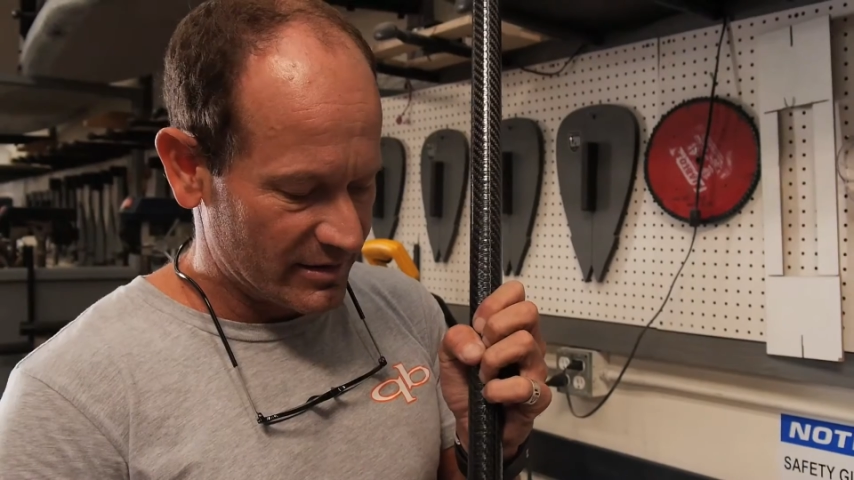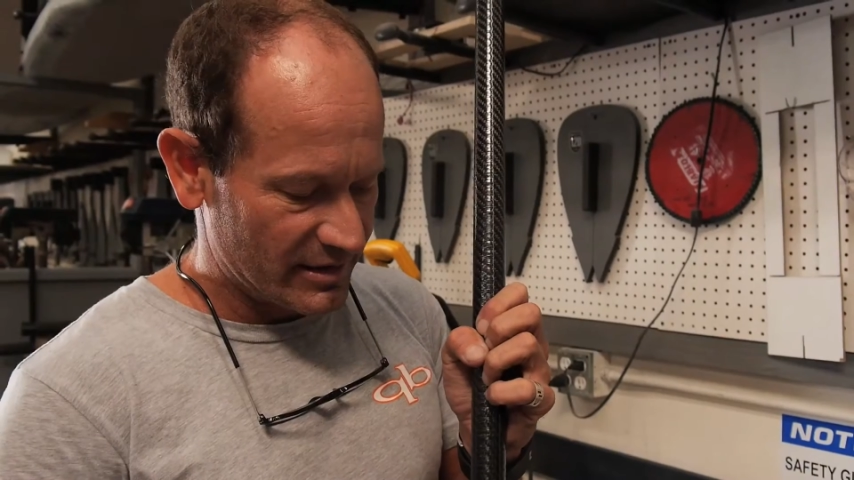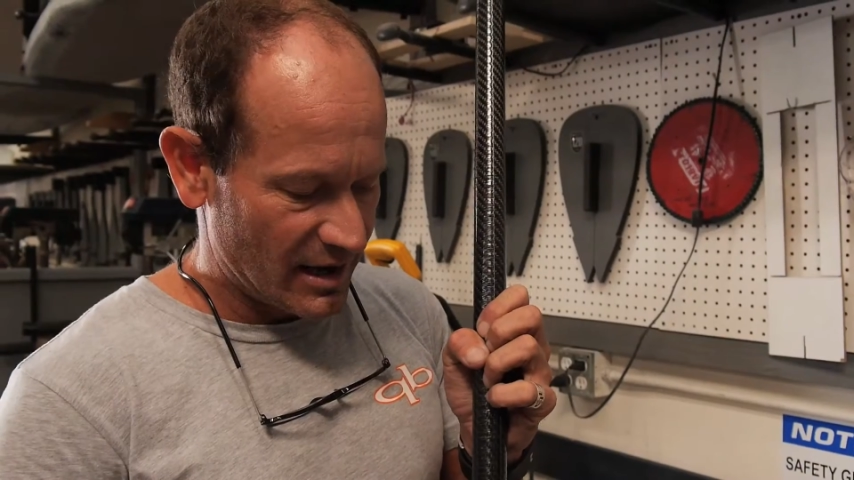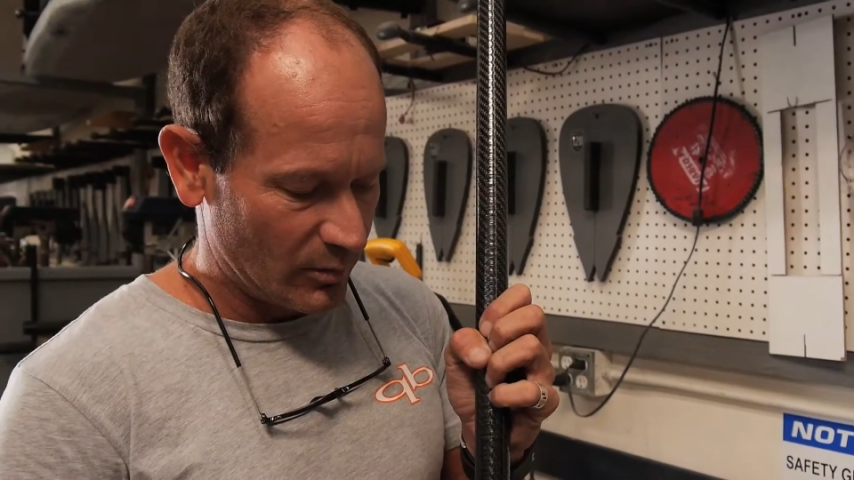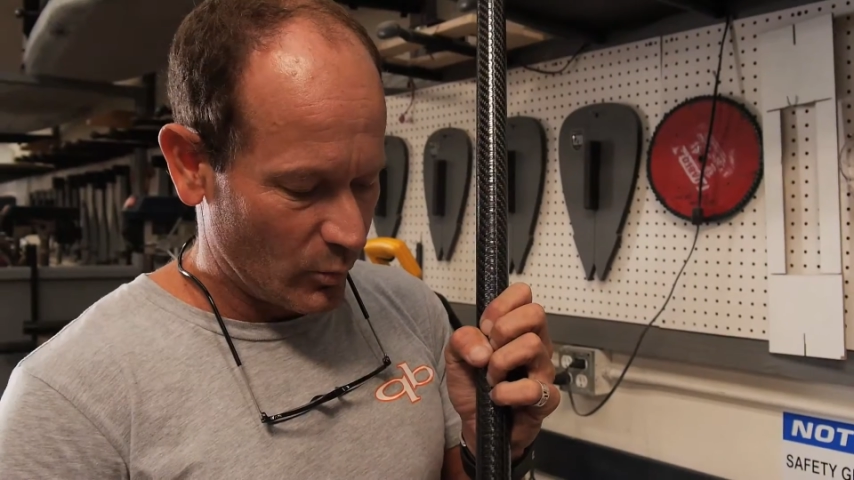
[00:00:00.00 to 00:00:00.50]

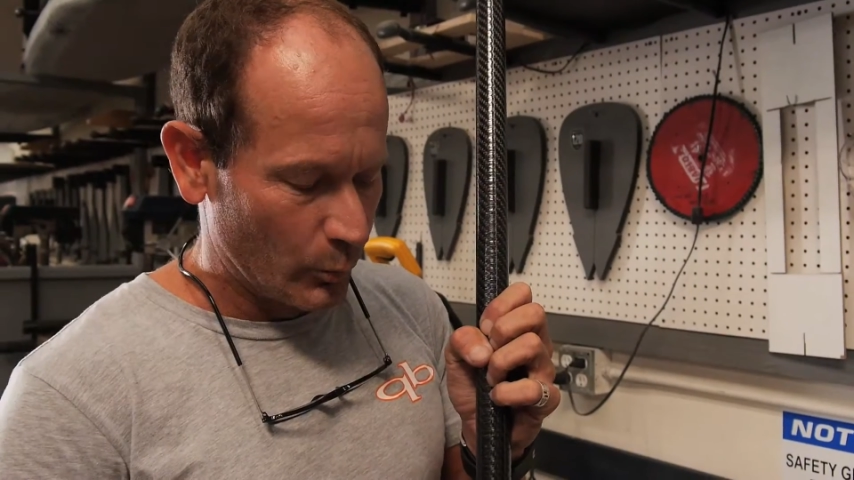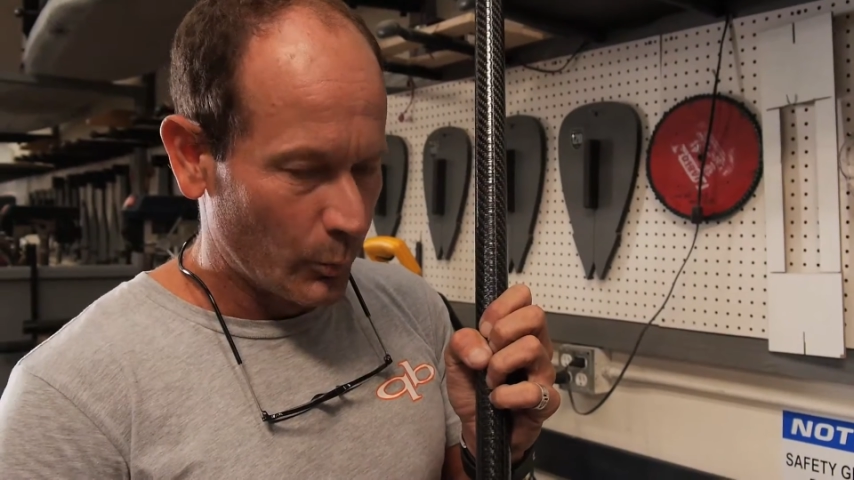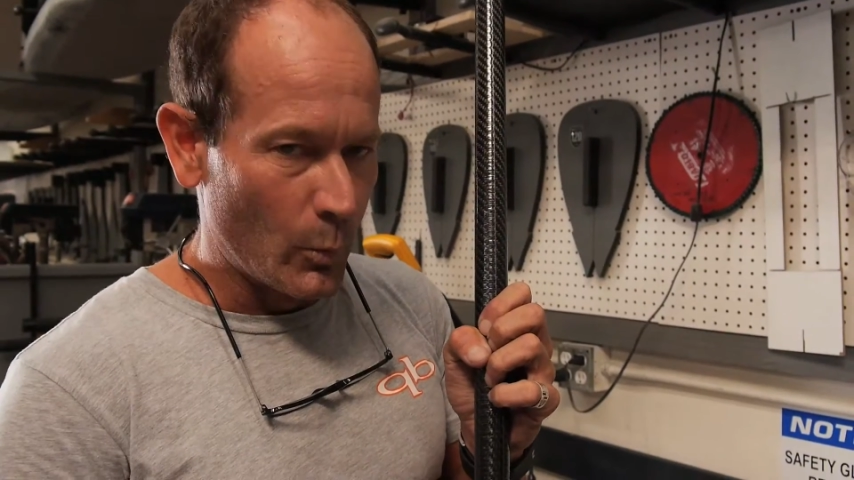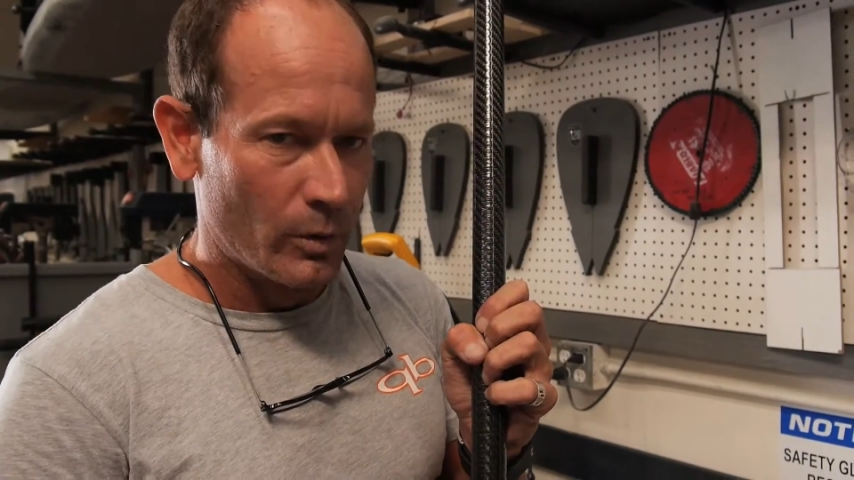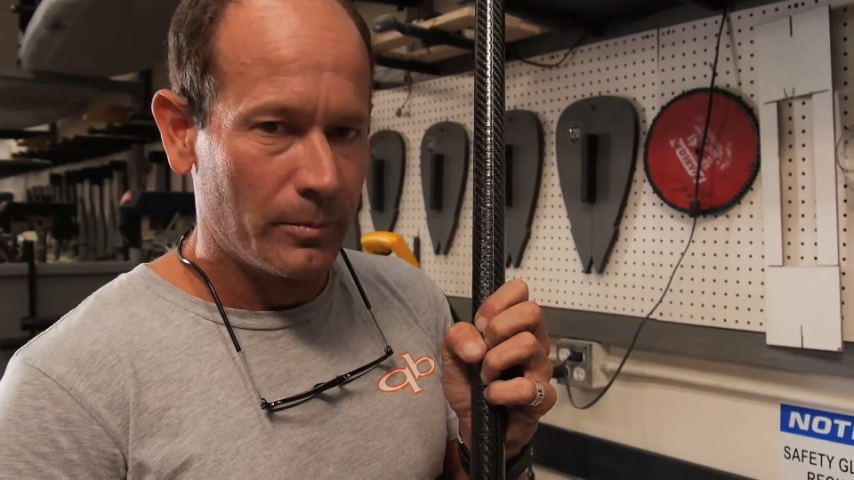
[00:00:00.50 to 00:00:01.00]
inside and will
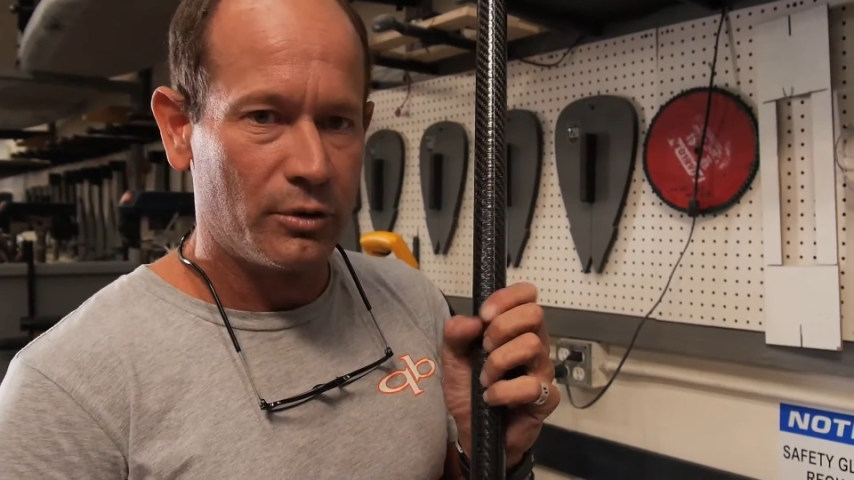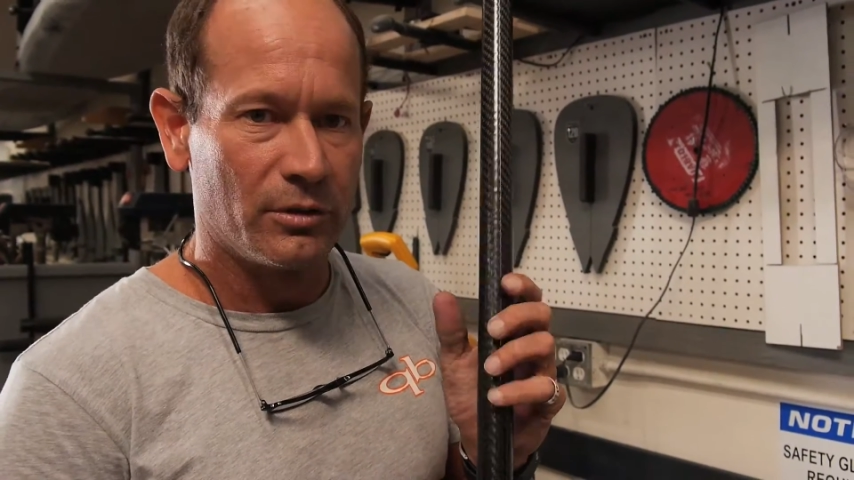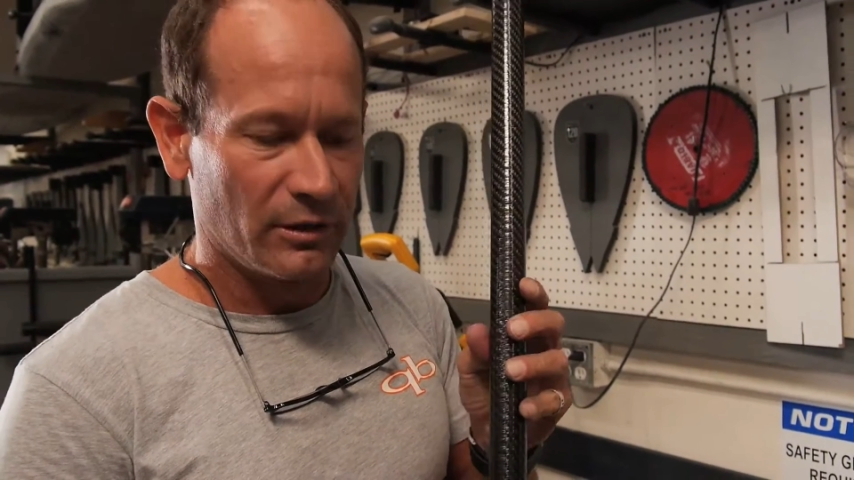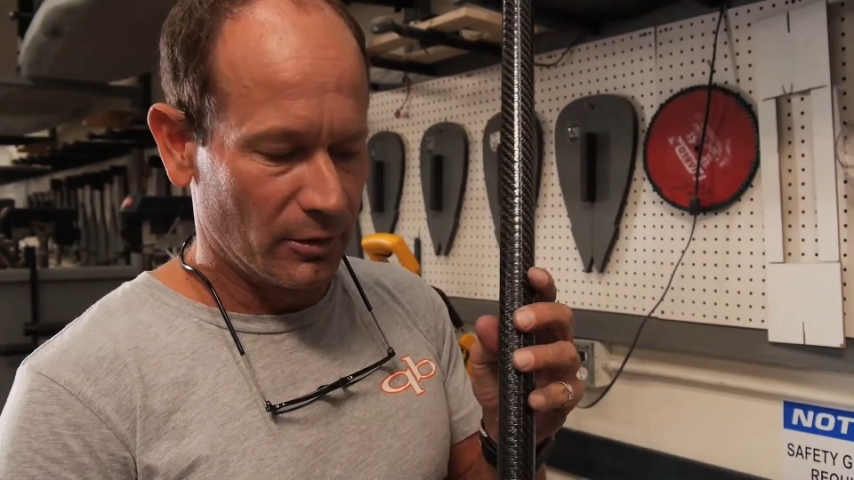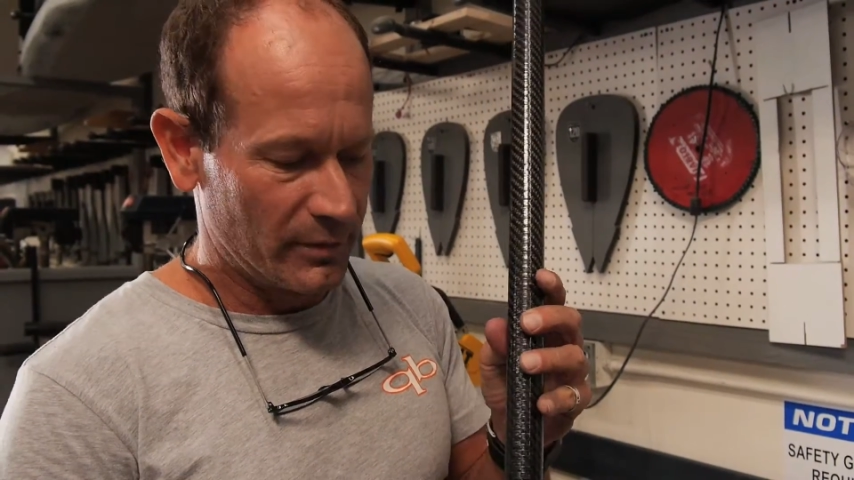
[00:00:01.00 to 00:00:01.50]

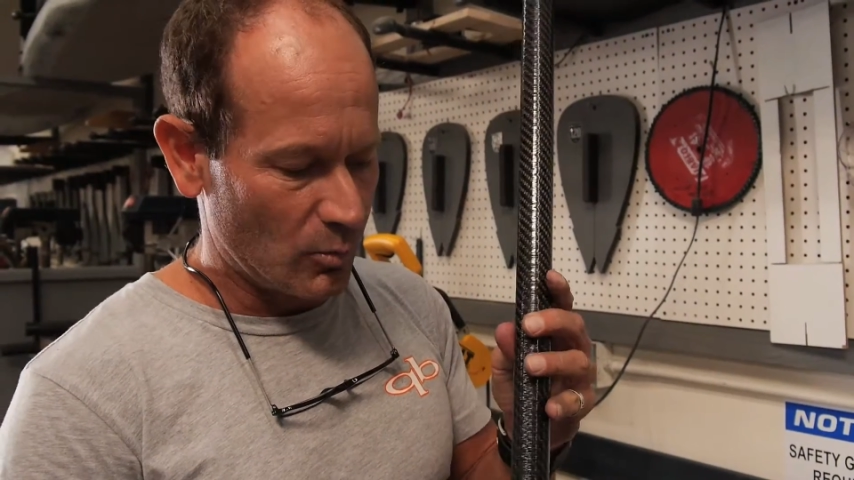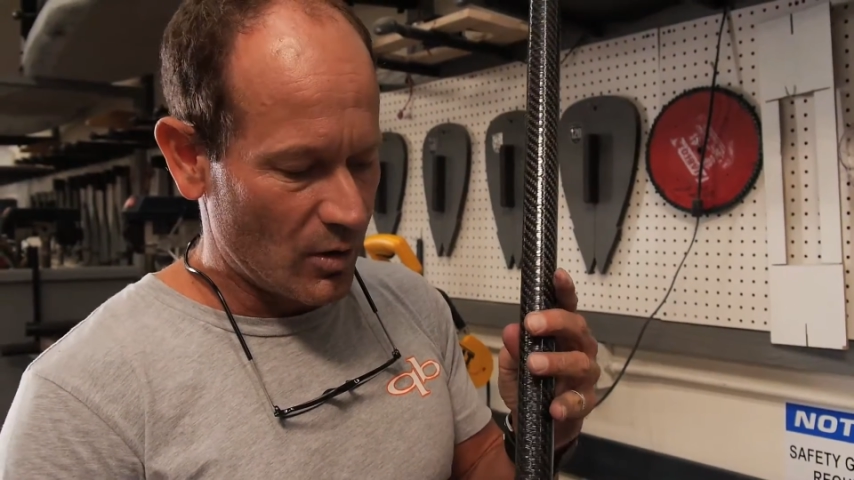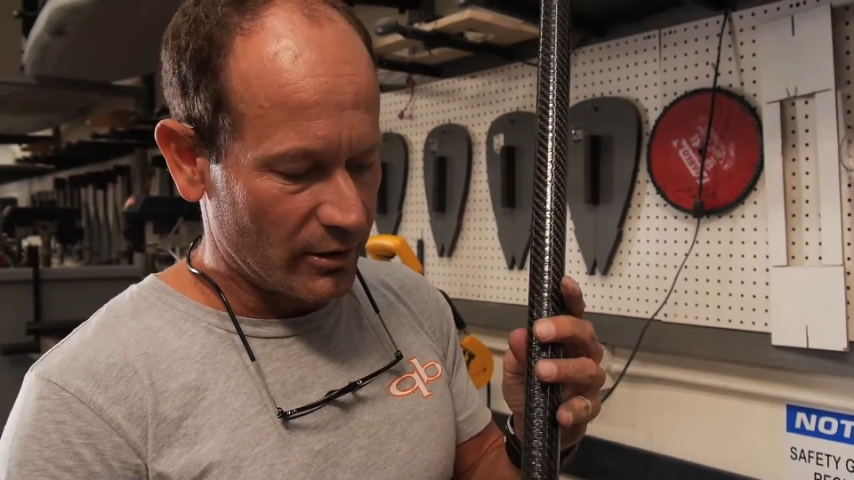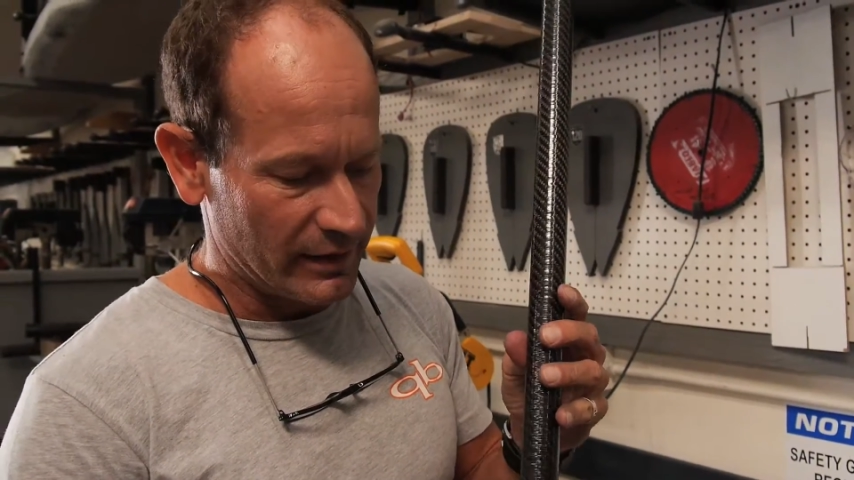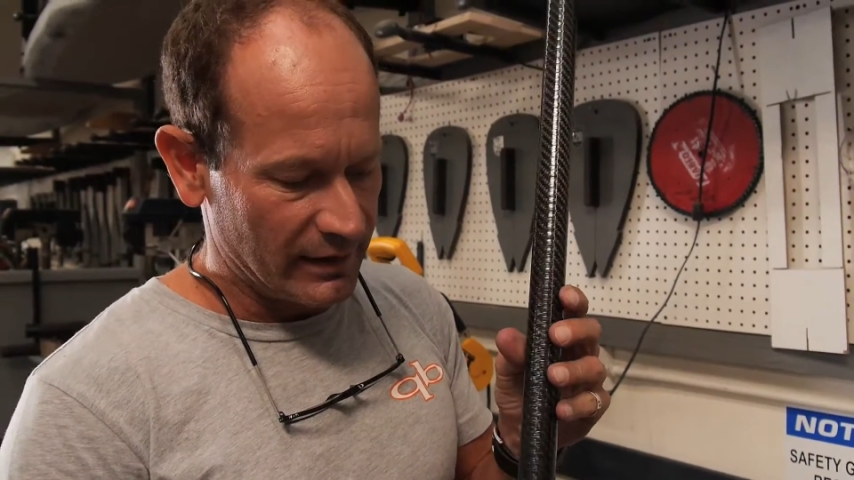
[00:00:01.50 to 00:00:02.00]
pull a little bit of water